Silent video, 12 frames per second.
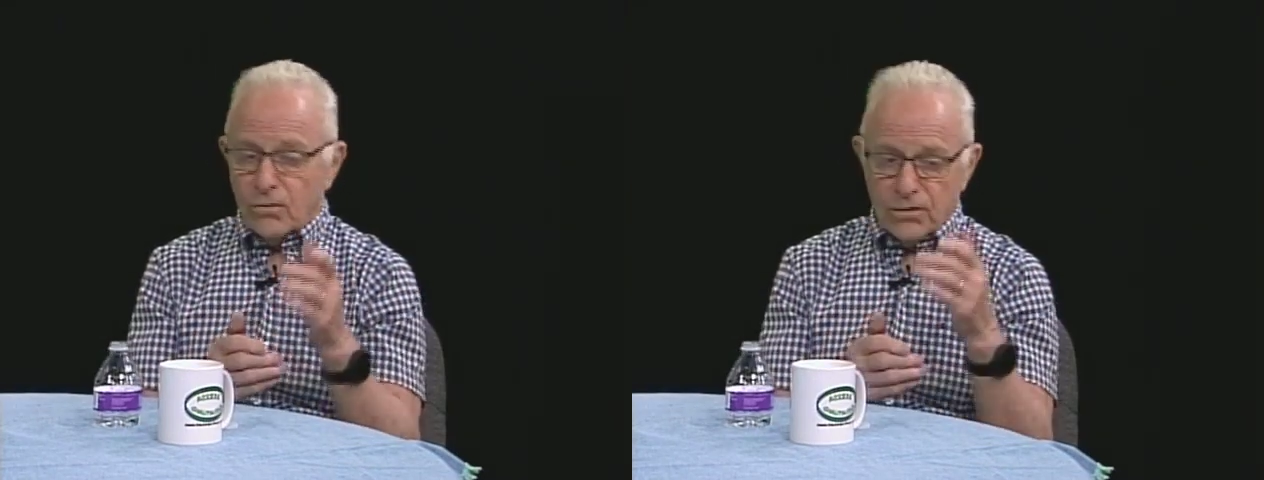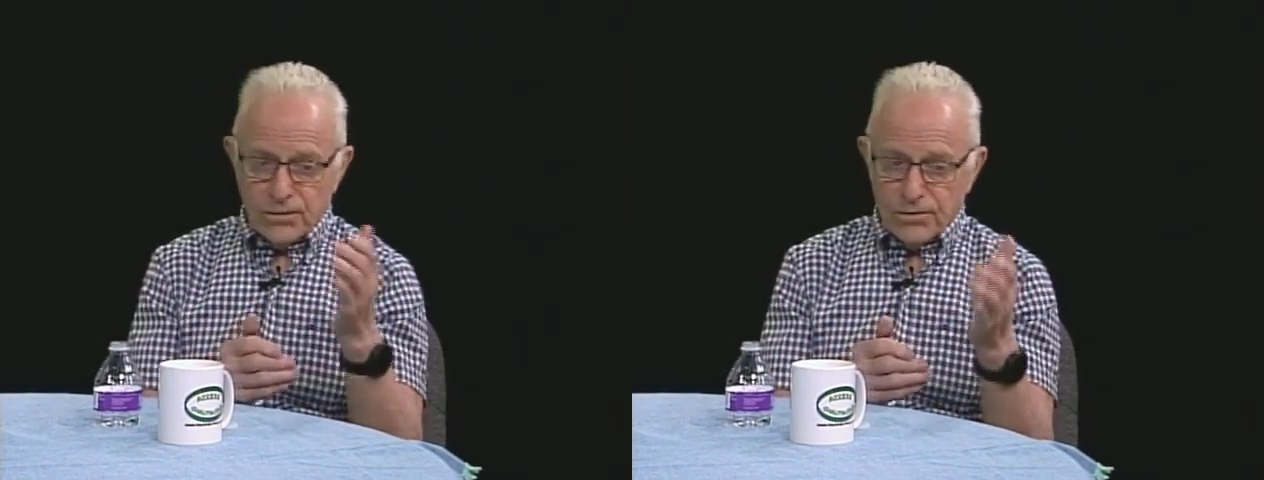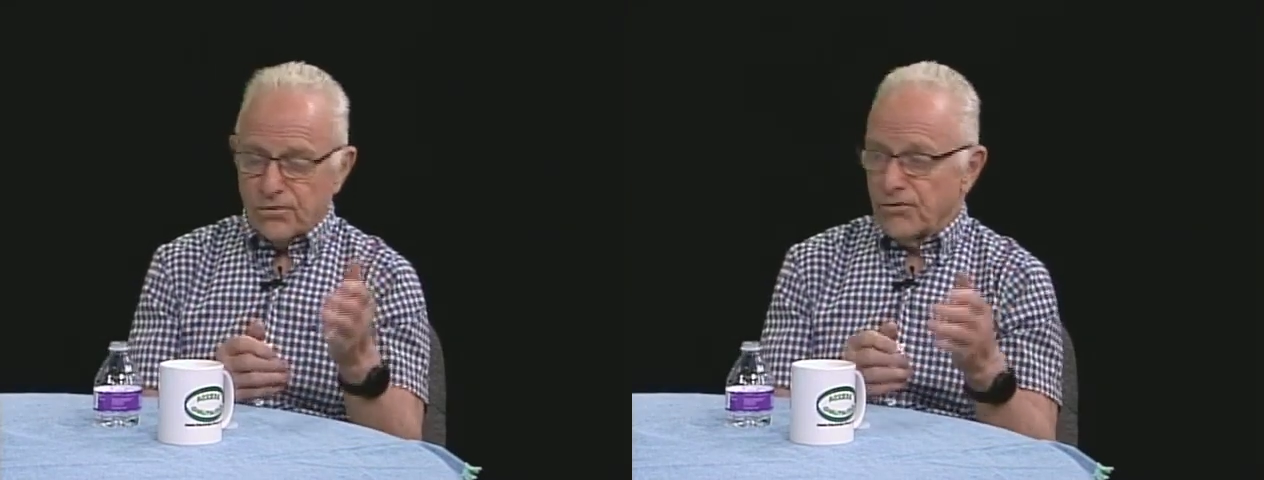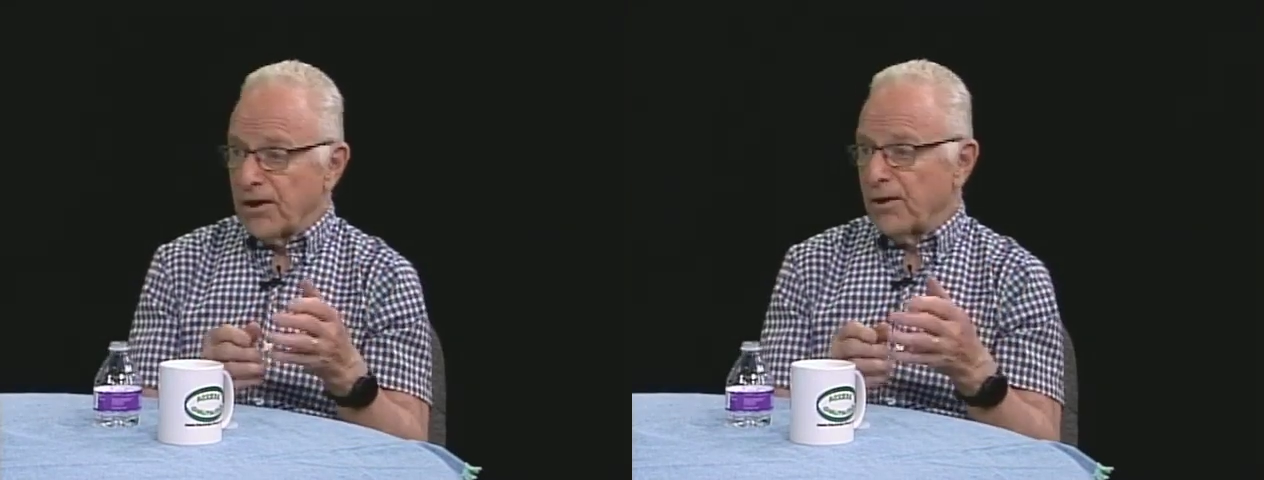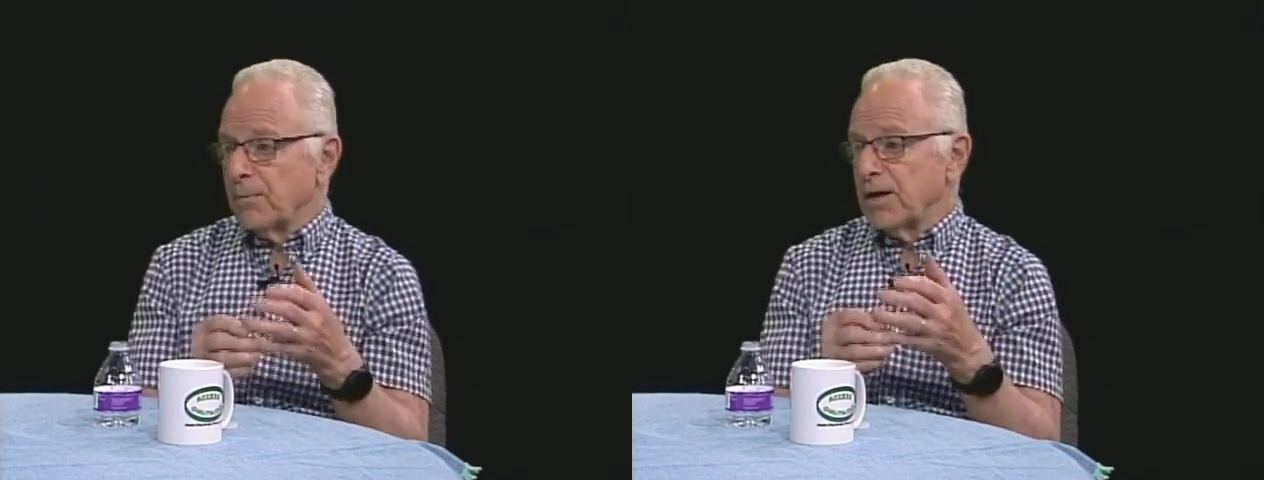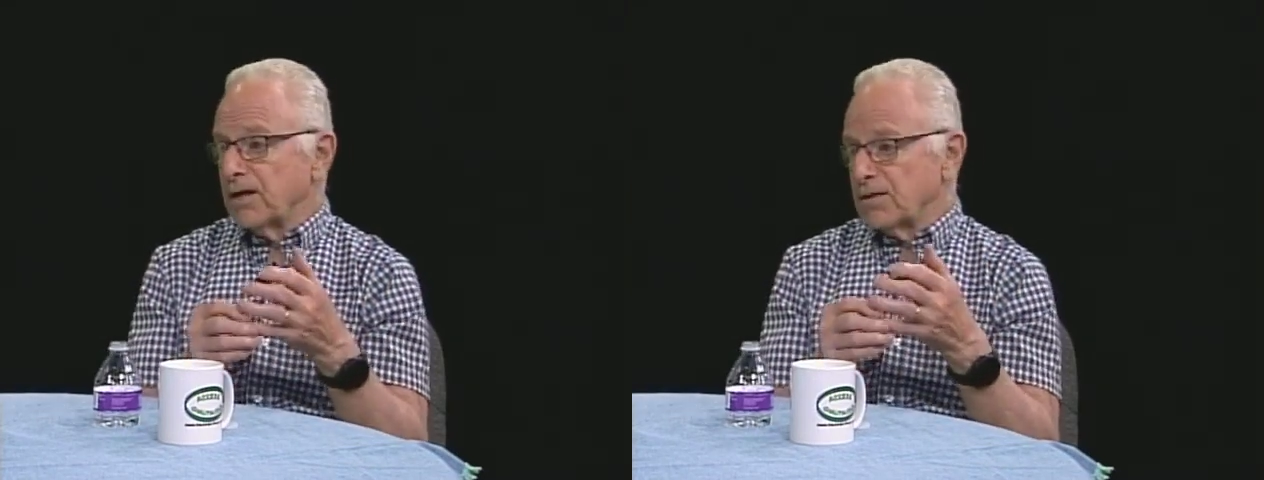when they're in jail
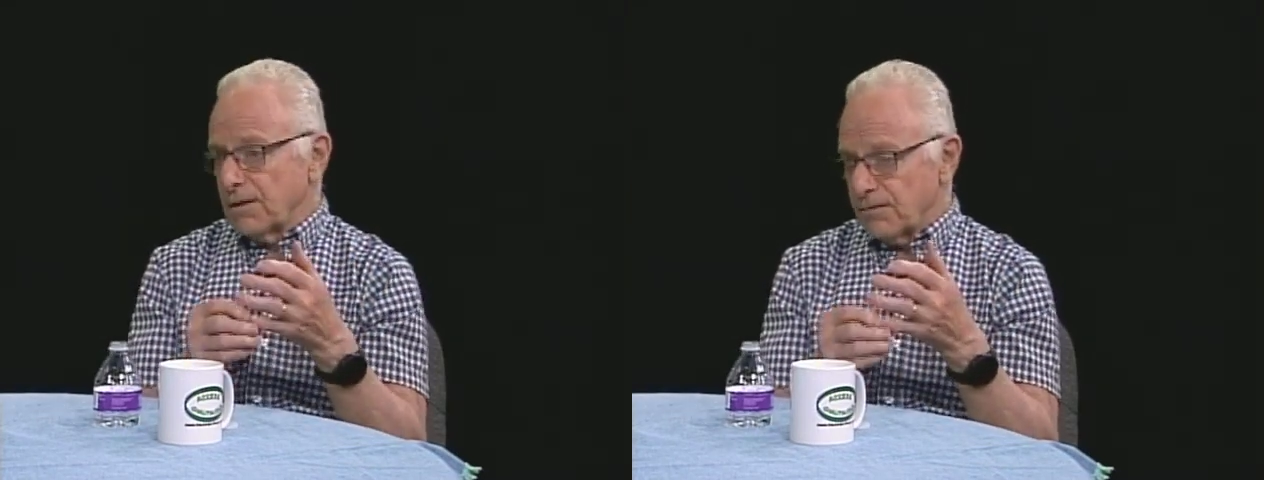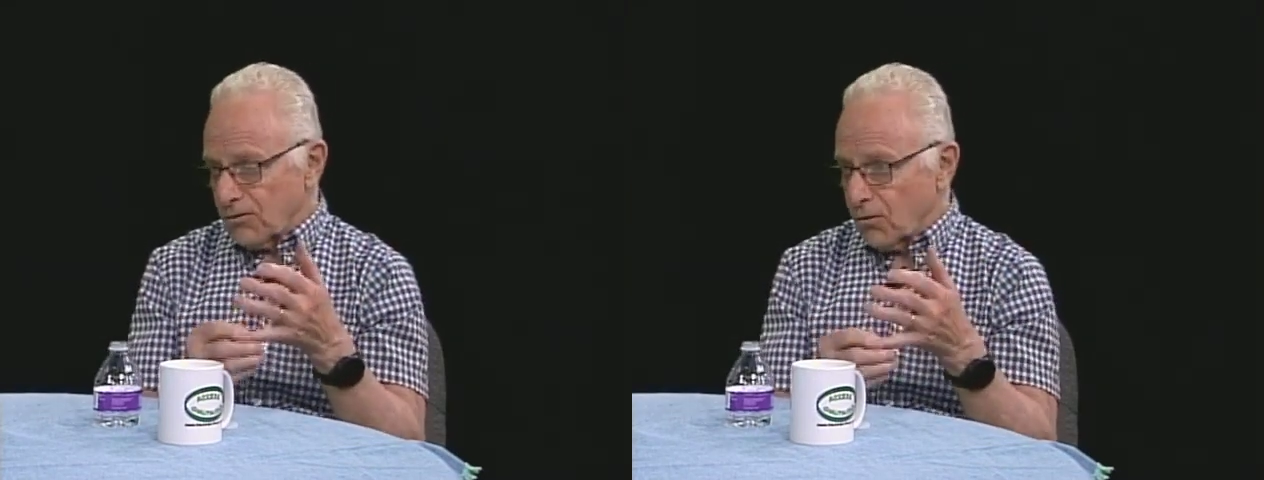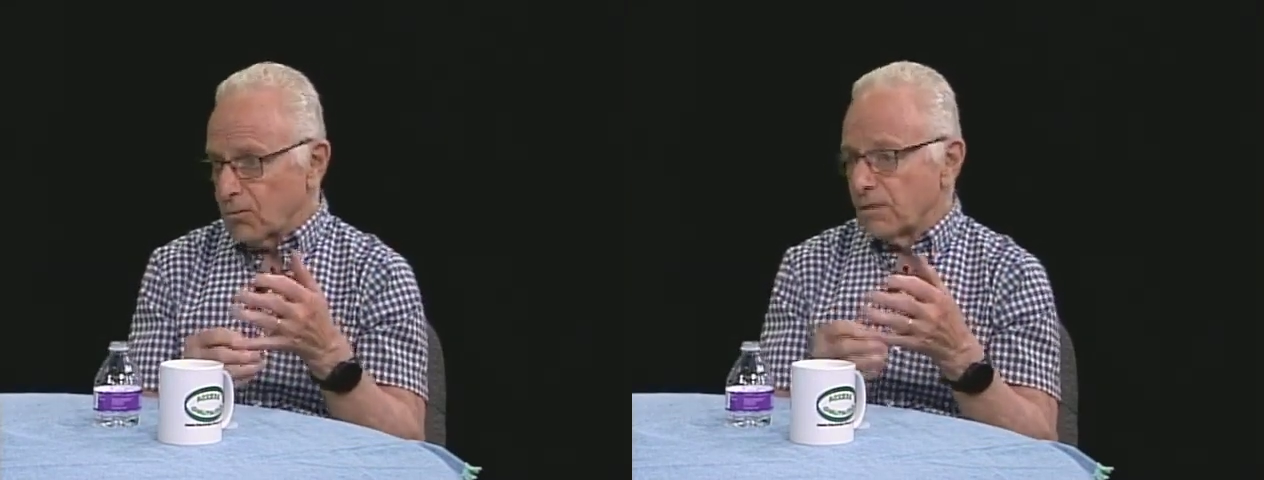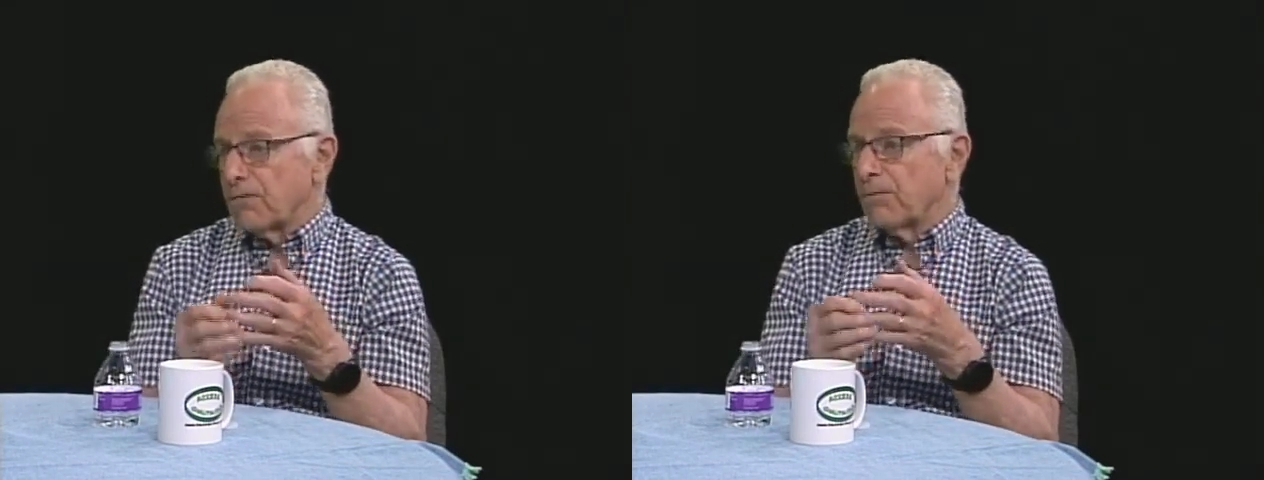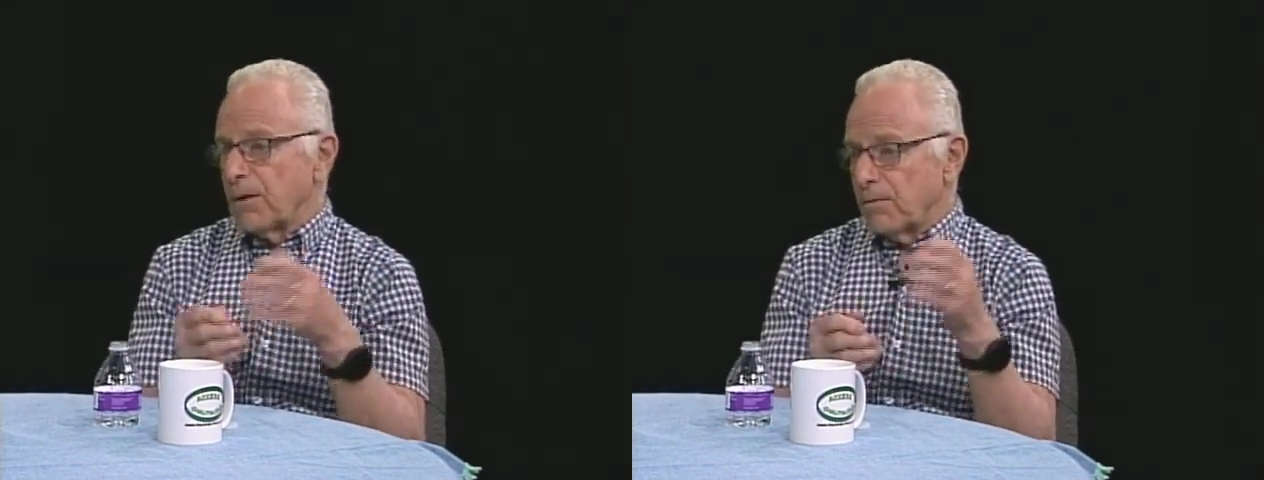because they've stolen from